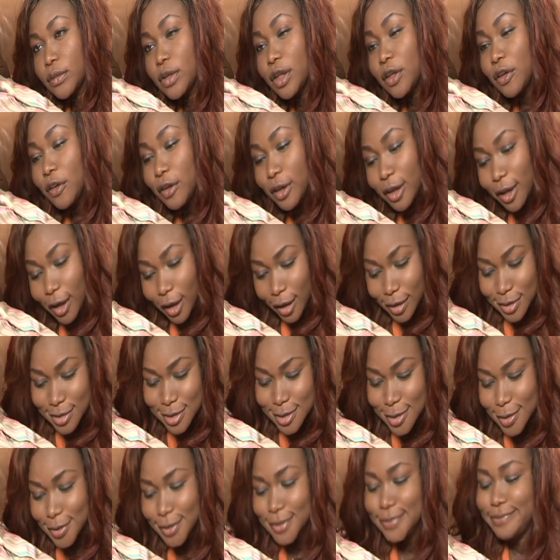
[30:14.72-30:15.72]
Okay,
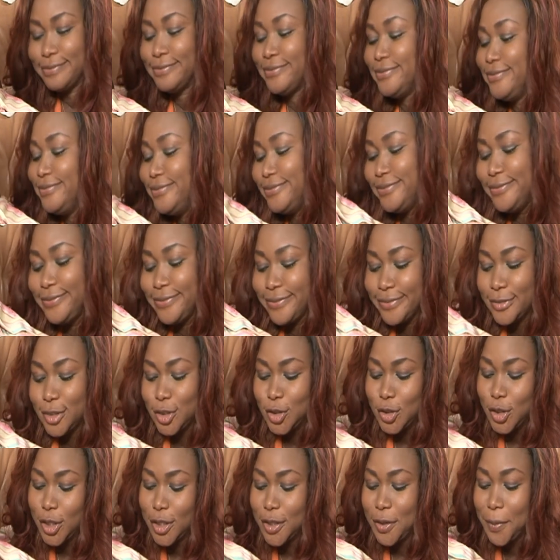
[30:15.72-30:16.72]
so
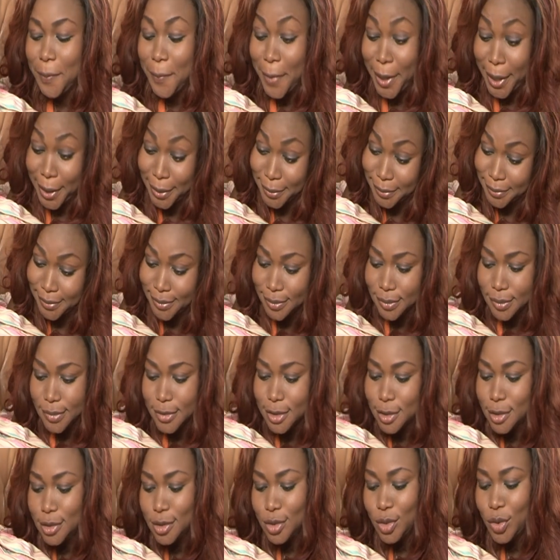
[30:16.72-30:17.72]
you're the man.
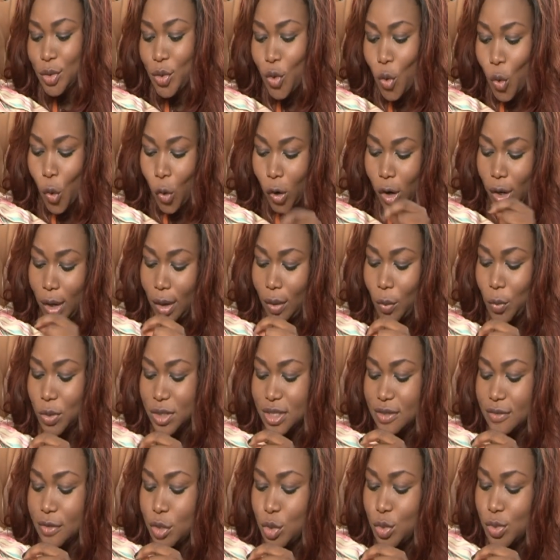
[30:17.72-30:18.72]
It's your call,
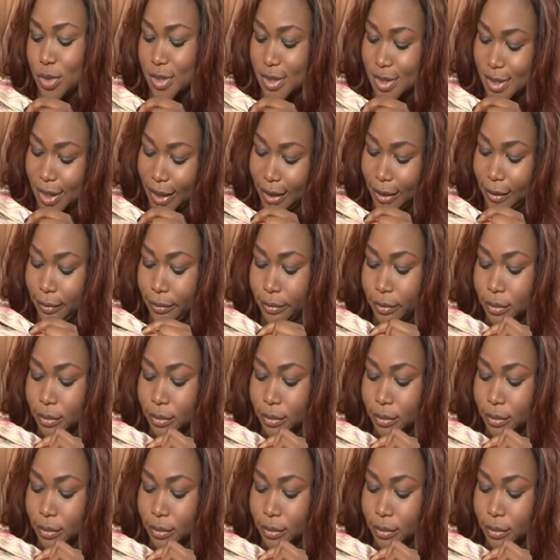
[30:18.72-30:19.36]
whatever you say.